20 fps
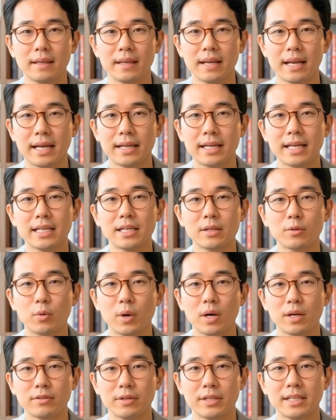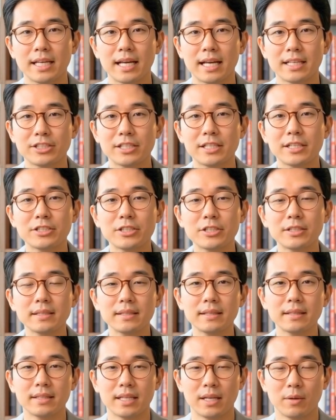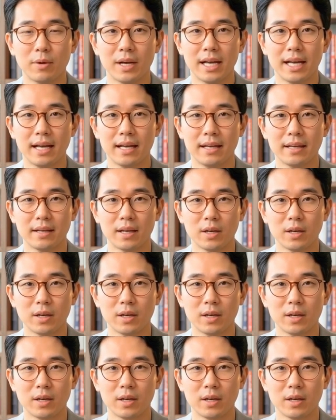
And they didn't walk for the exits, they ran.